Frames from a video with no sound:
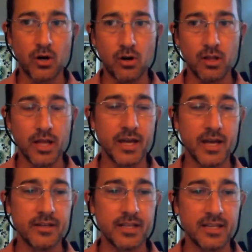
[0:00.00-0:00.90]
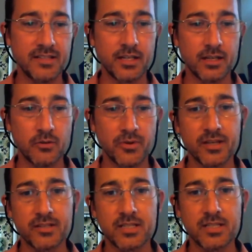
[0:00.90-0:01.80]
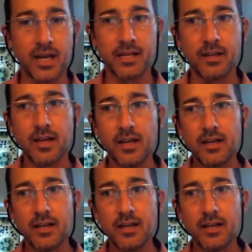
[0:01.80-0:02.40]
Paul, and he's here with us tonight